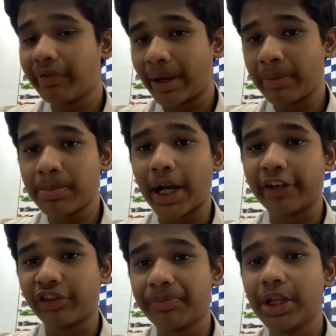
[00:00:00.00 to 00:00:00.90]
my
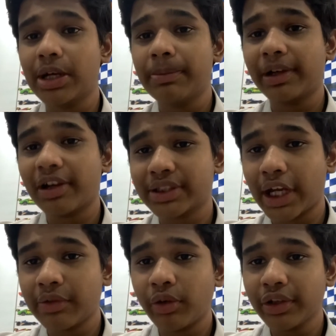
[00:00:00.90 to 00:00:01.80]
platform because I
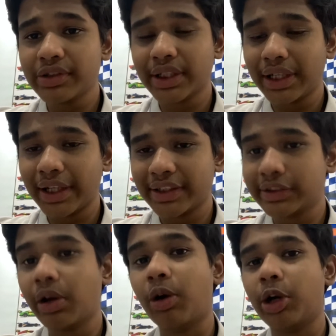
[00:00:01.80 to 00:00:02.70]
want to sit like this
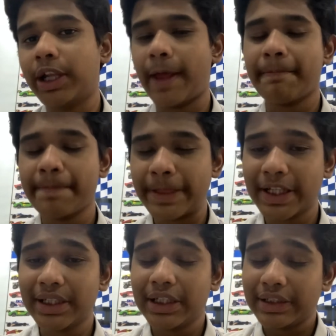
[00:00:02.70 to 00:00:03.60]
all day.
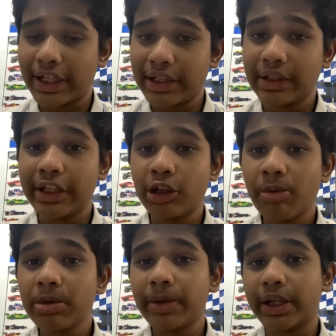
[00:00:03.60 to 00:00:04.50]
Then the
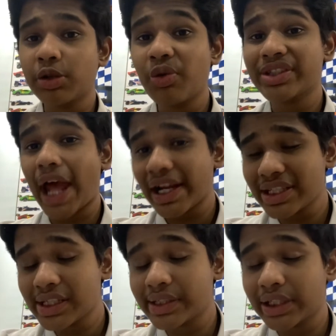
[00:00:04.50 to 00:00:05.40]
nobleman, who was
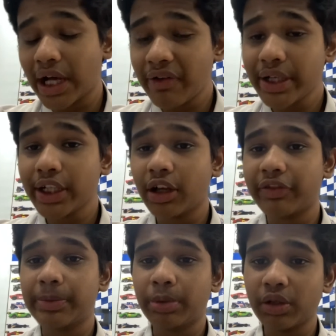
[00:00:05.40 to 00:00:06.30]
actually the governor of
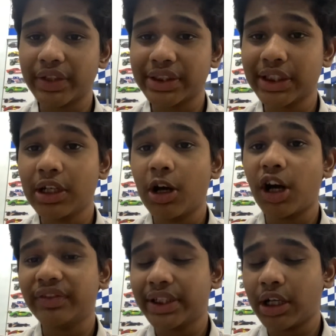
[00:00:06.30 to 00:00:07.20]
the province
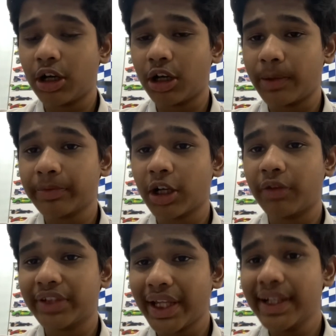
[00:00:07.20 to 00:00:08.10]
of the
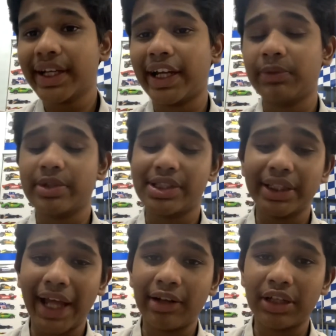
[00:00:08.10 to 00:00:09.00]
area in which
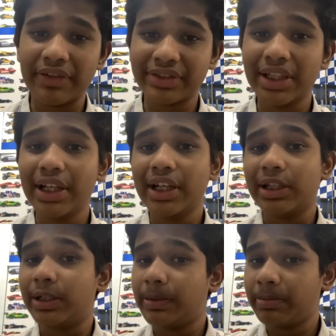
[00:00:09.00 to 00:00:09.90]
Taro lives,
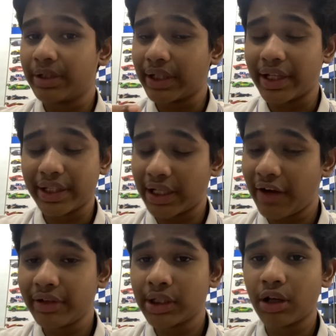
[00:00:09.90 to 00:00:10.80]
then the
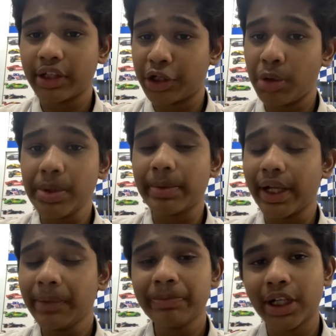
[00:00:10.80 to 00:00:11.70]
governor or the
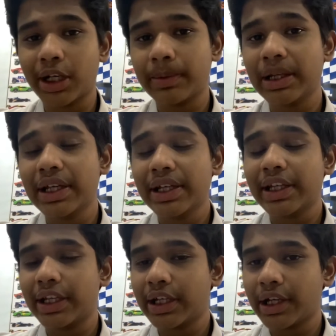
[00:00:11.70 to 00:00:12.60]
nobleman,
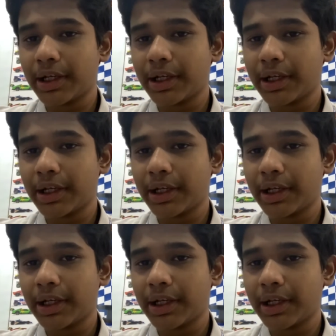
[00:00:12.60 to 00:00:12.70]
he